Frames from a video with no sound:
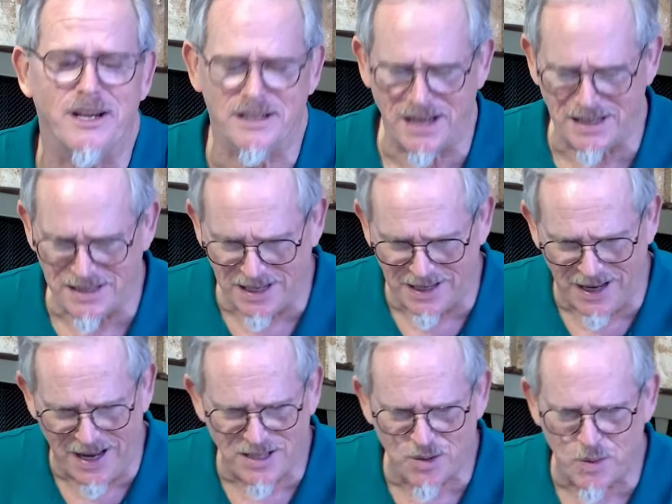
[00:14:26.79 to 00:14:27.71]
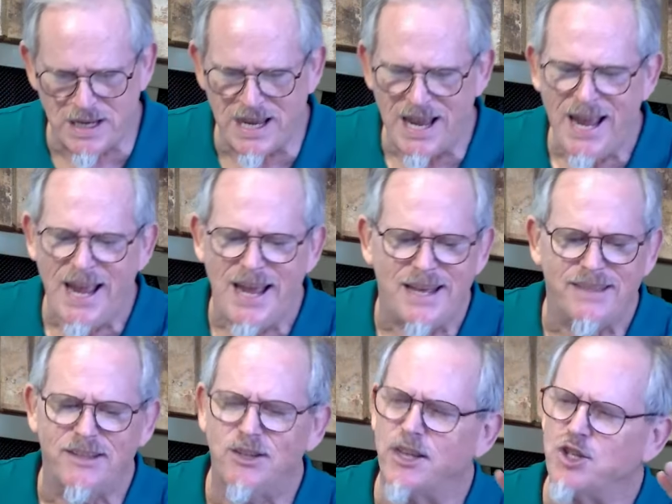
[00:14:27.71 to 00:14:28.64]
As I said last week,
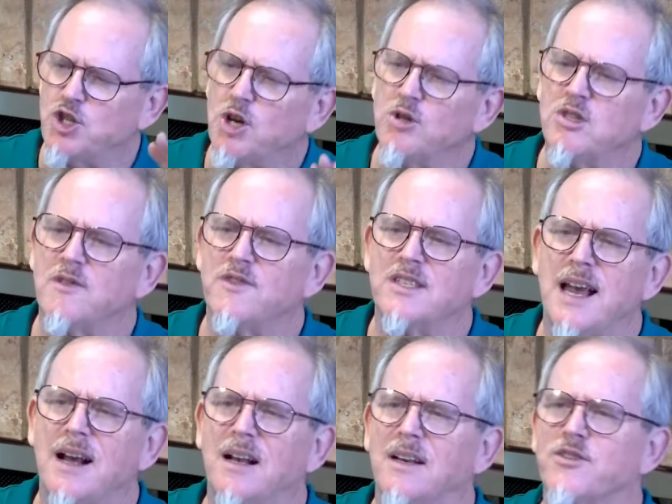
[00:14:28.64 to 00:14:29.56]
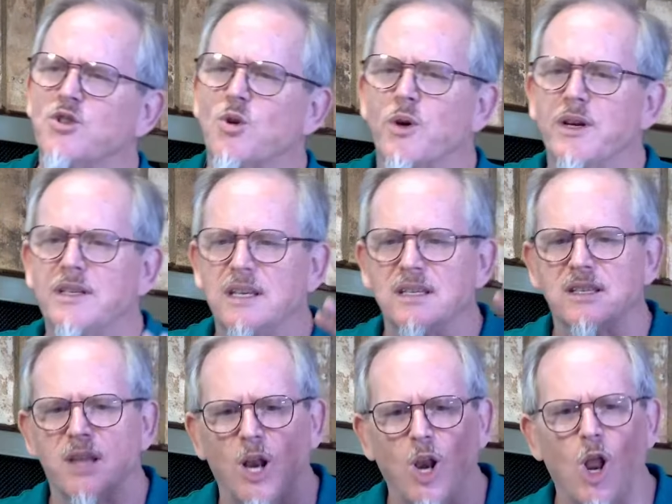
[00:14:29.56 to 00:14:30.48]
the Joseph cycle of stories is
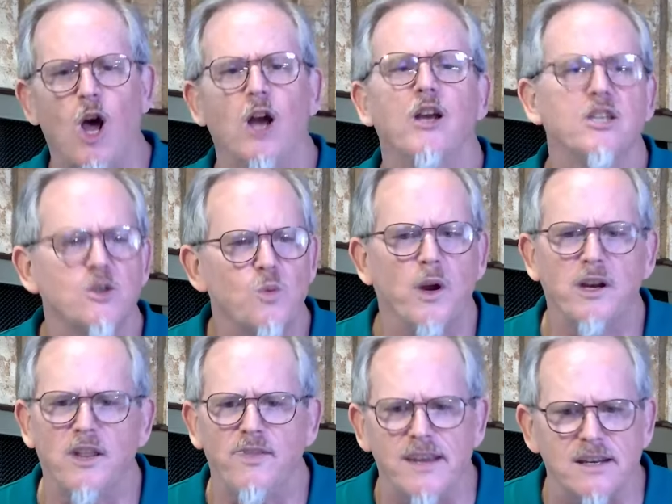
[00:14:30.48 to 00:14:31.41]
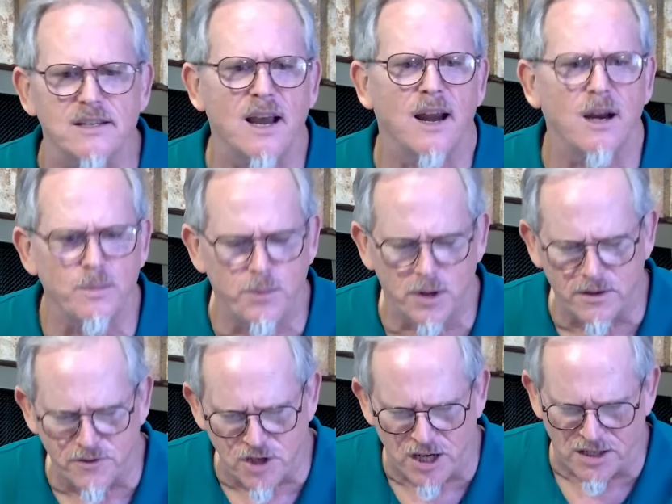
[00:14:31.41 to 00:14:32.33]
the longest one in the entire book
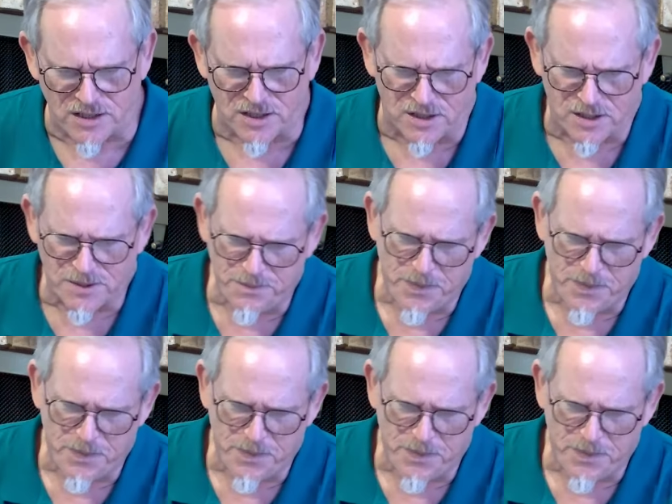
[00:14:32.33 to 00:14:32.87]
of Genesis.